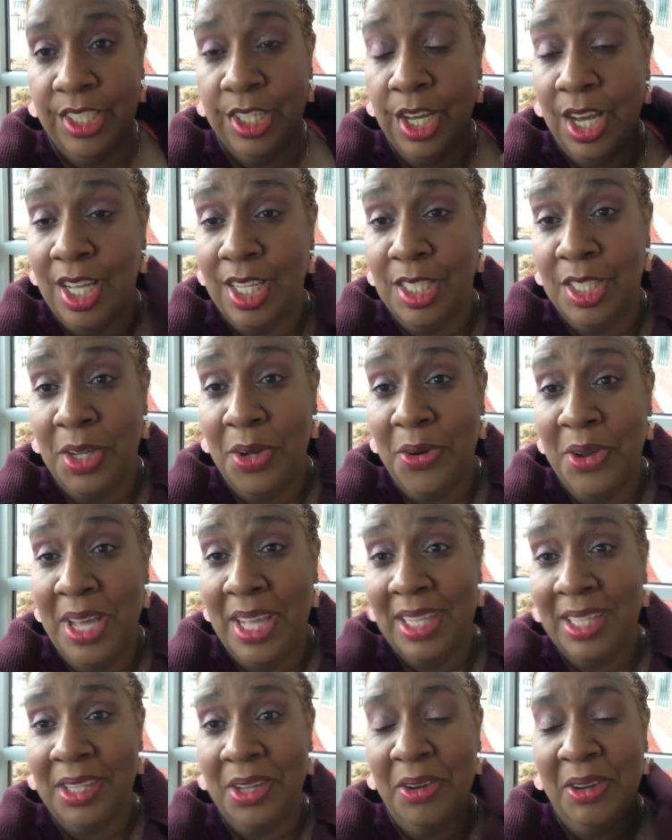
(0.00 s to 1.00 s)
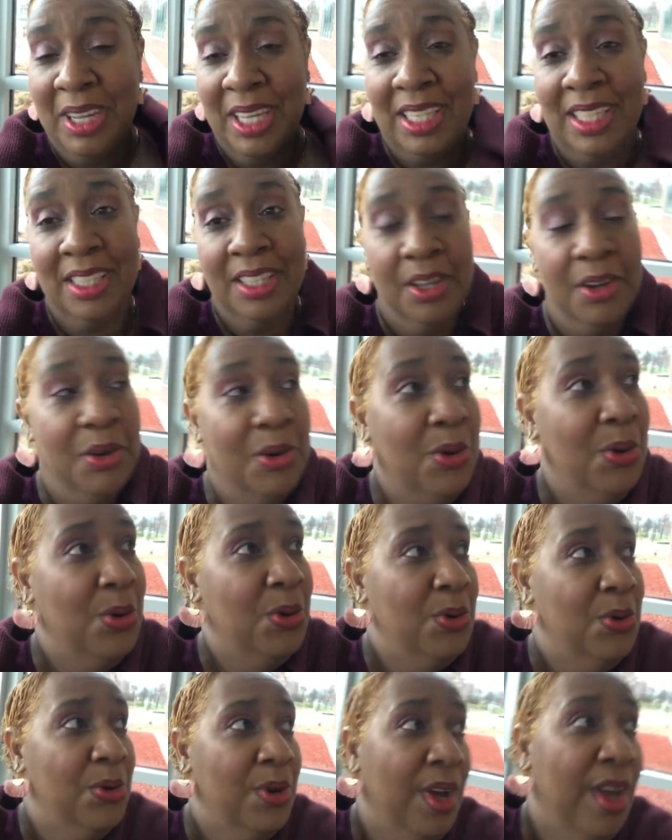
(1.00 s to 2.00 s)
Hello, hello,
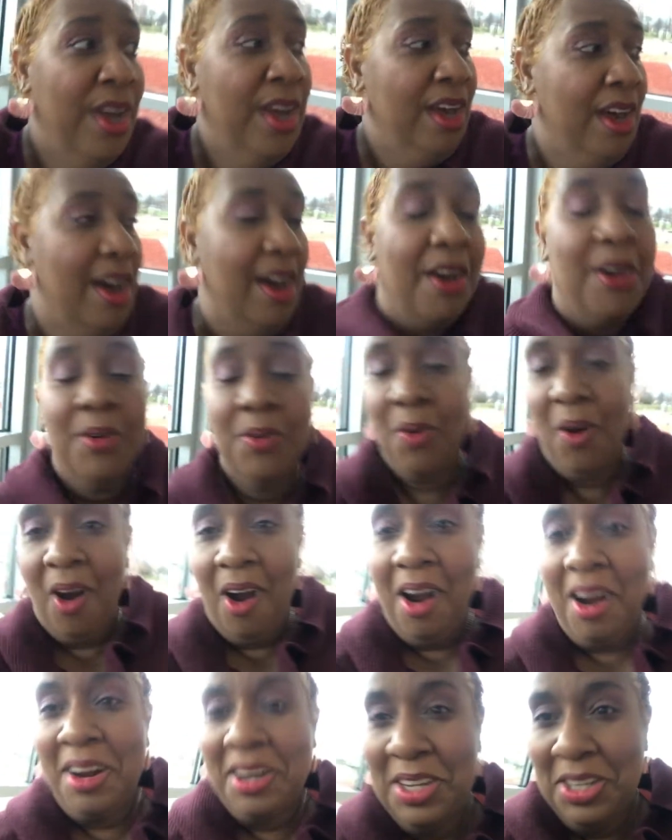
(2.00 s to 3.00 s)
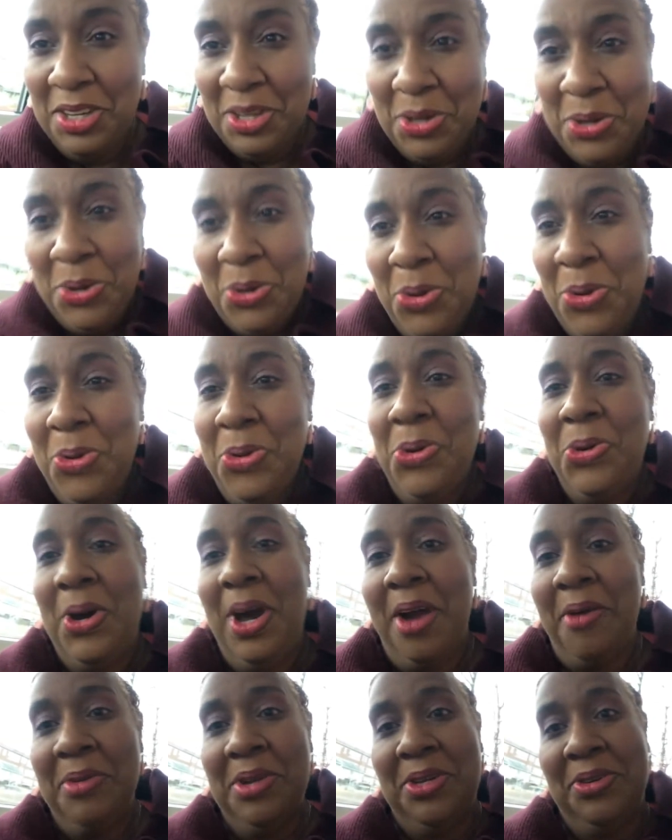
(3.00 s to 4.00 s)
hello. How are you?
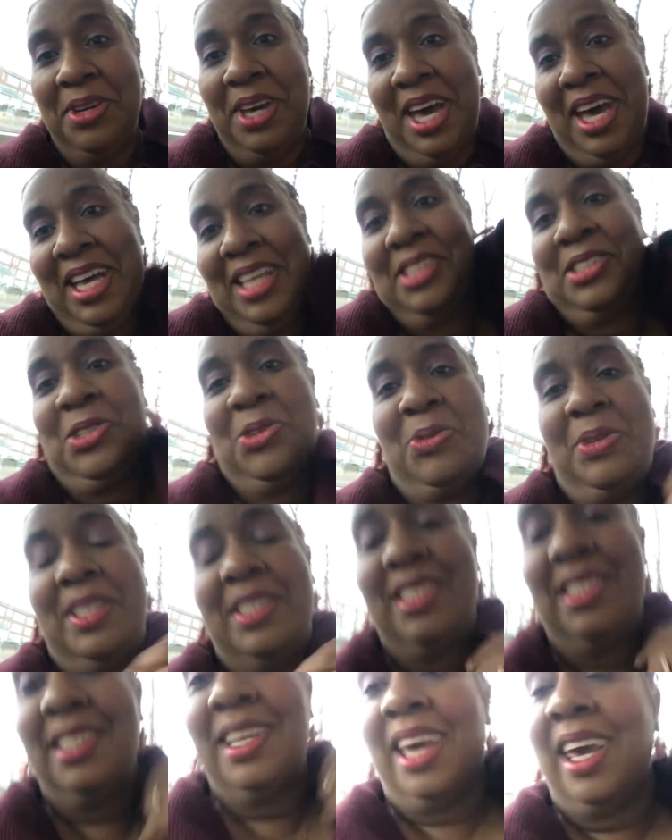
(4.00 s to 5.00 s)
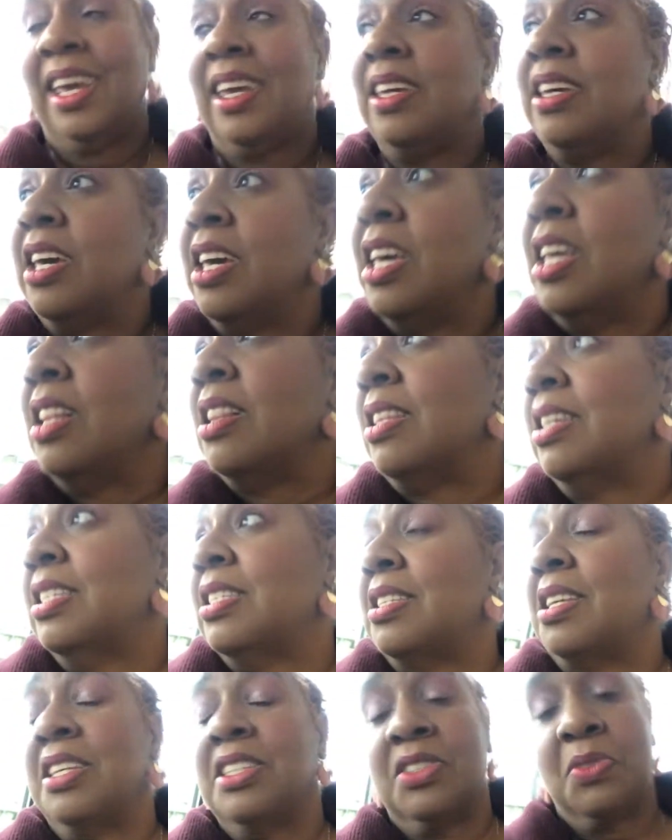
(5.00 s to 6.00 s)
How are you guys doing today?
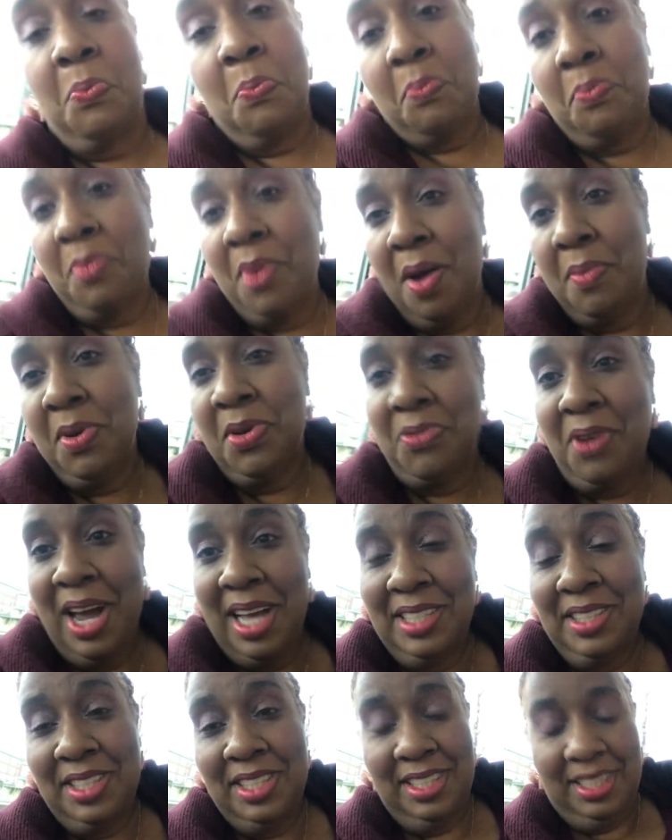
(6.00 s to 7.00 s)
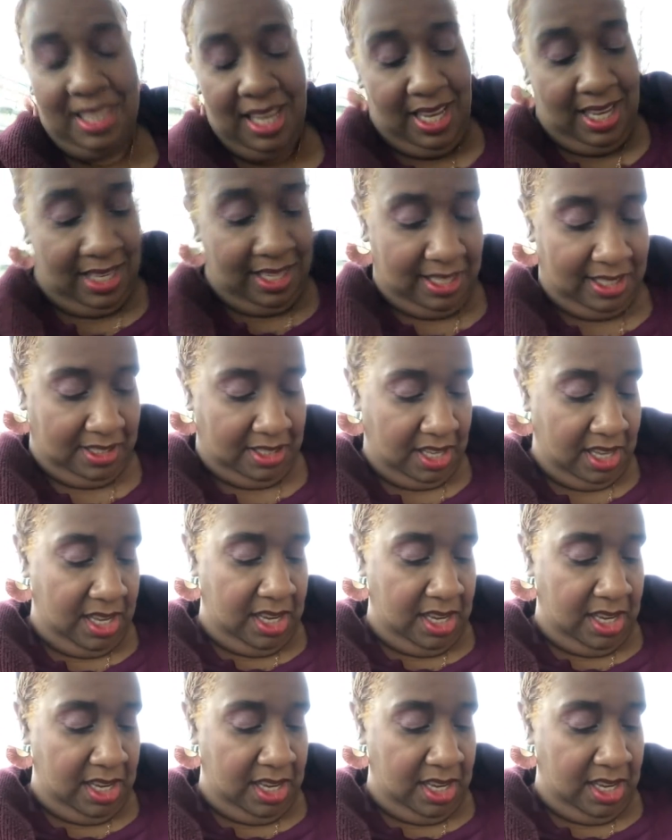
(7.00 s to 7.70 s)
This is Mama Roxy Says,